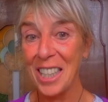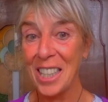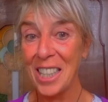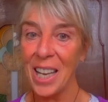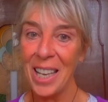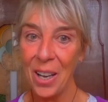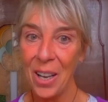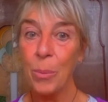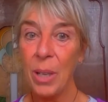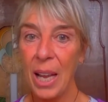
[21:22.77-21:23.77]
let's say,
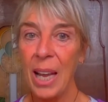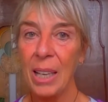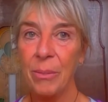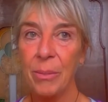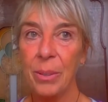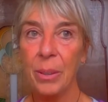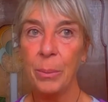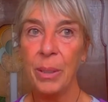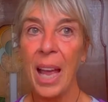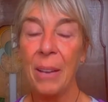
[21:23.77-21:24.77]
will have
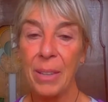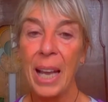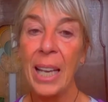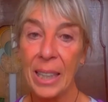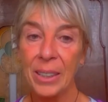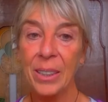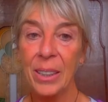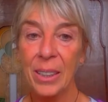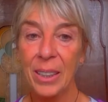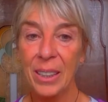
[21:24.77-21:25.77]

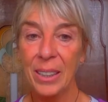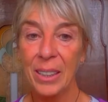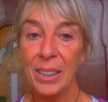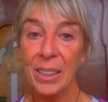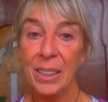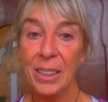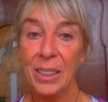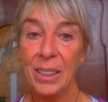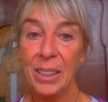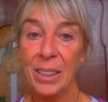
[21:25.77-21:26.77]
had
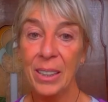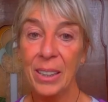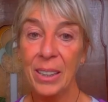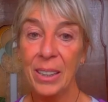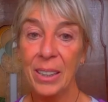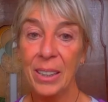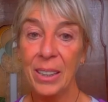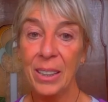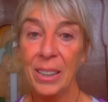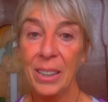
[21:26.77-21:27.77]

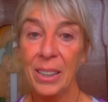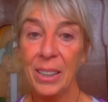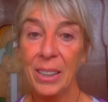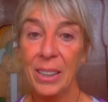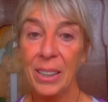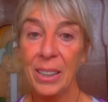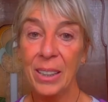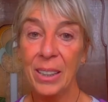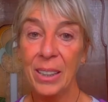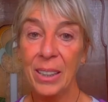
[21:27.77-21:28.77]
their vaccinations,
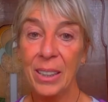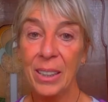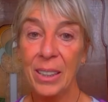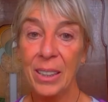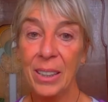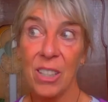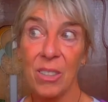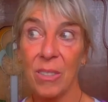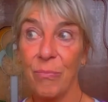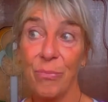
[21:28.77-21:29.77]
or at
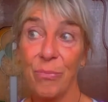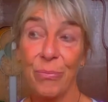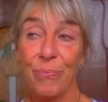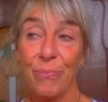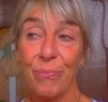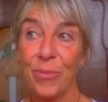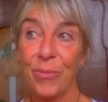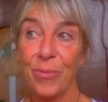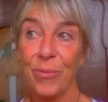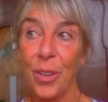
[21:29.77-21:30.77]
least
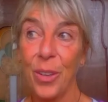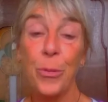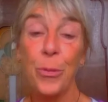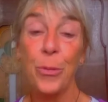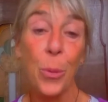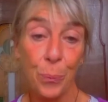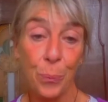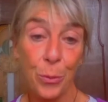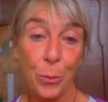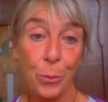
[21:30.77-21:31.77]
a few,
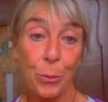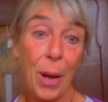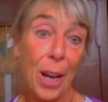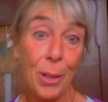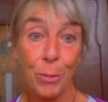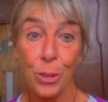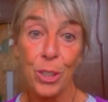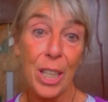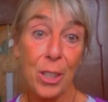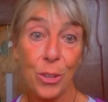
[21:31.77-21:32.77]
five.
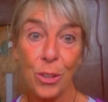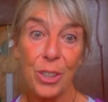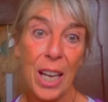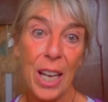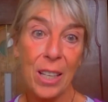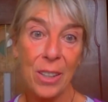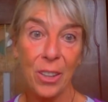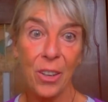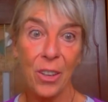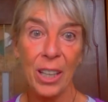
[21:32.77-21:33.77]
Six or ten, you
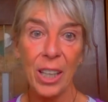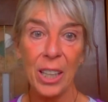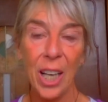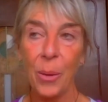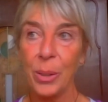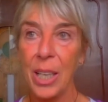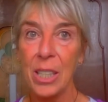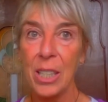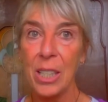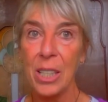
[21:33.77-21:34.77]
know, I think
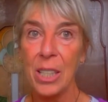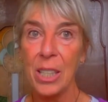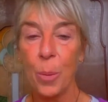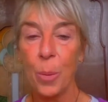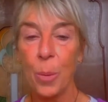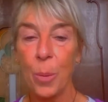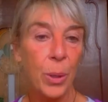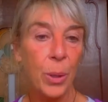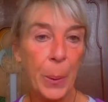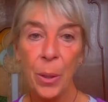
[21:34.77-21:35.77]
nowadays it's up to
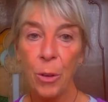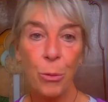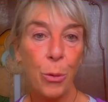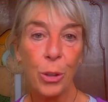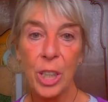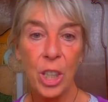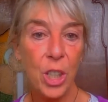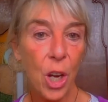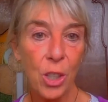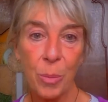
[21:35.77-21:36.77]
40
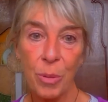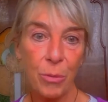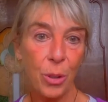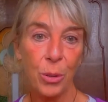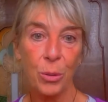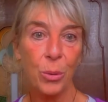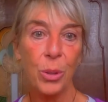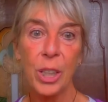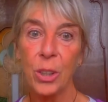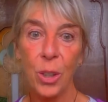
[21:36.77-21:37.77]
shots before you're
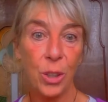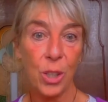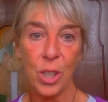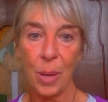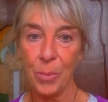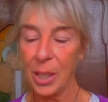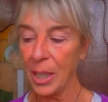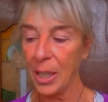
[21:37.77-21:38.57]
2 years or something.